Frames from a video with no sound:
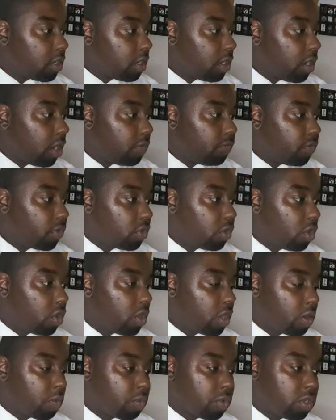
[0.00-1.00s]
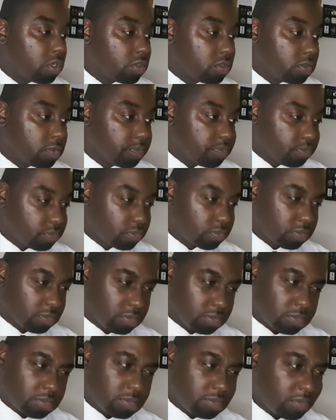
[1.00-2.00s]
I forgot who it was.
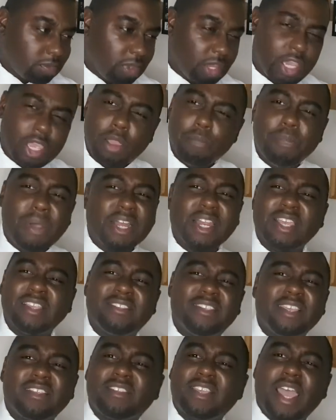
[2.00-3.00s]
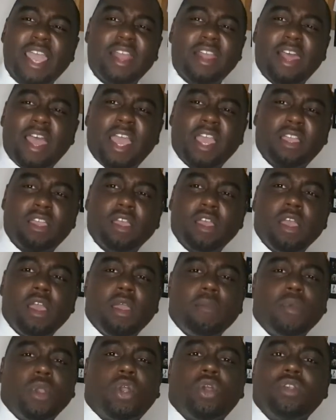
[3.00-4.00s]
But they said something like,
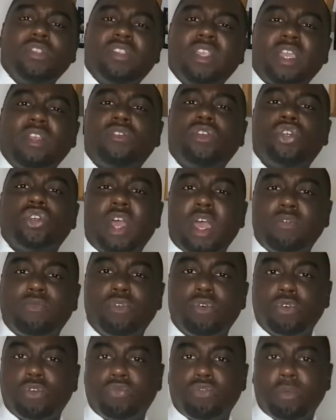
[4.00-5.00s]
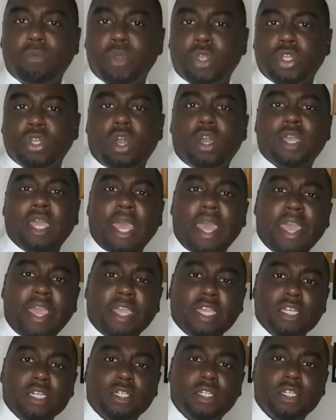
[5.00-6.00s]
because they travelled from a young
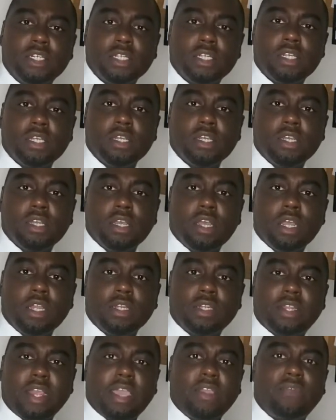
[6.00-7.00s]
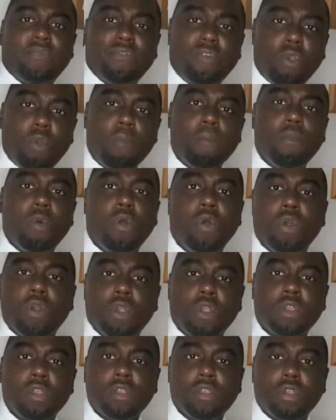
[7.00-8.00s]
age, they feel
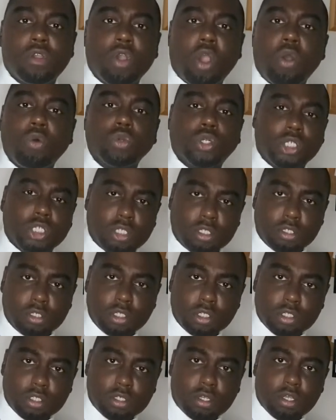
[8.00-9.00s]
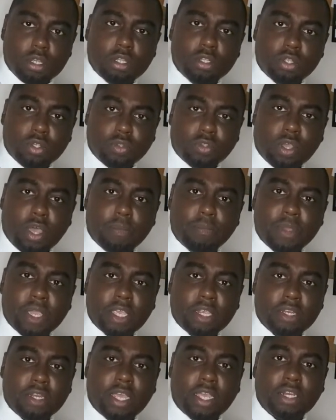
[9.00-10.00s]
more cultured. Do you see what I
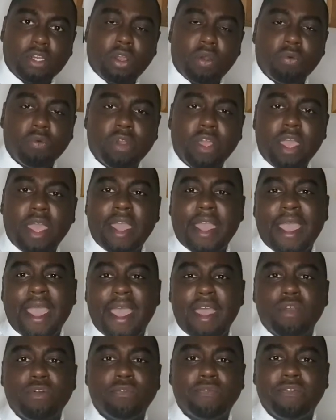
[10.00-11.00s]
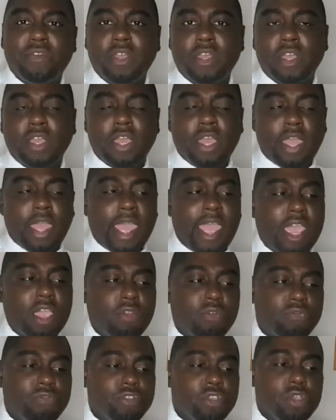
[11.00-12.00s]
mean? They don't have a
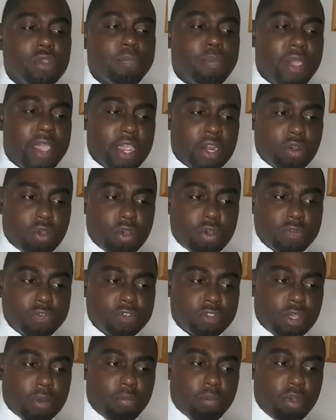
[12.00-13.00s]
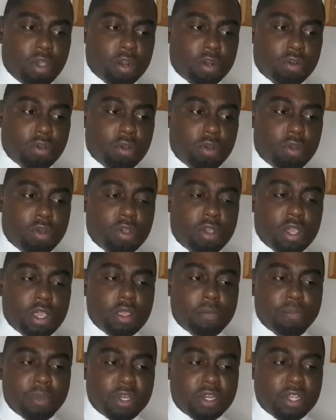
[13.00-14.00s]
viewpoint of someone or
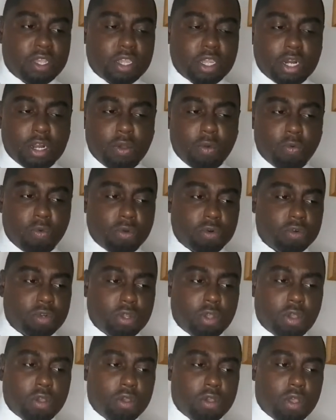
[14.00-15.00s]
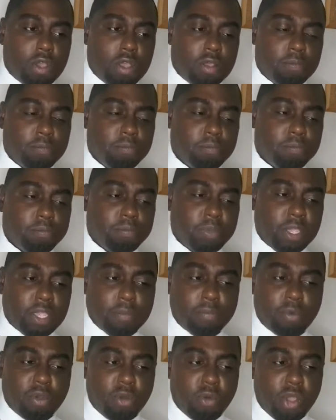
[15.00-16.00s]
particular
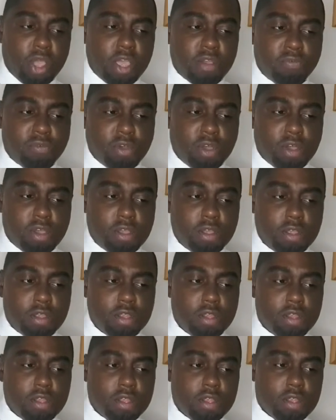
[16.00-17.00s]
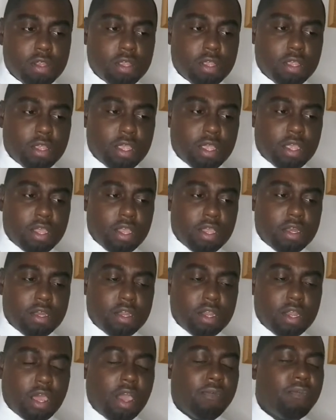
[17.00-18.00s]
people or whatever. And
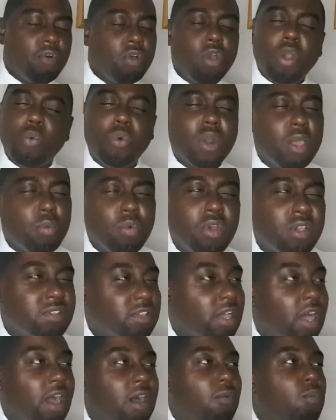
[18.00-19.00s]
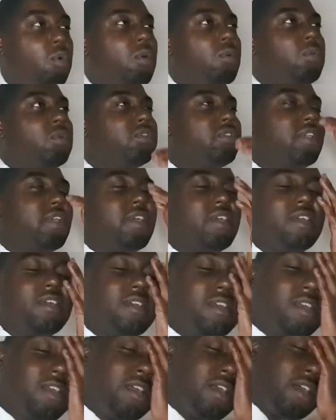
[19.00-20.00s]
I forgot what it was. What was it?
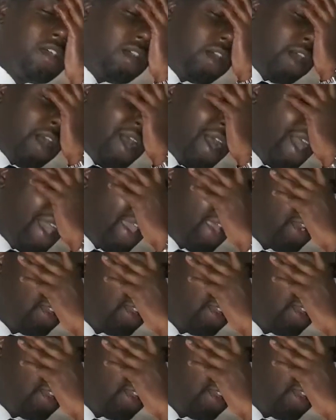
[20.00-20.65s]
Aye,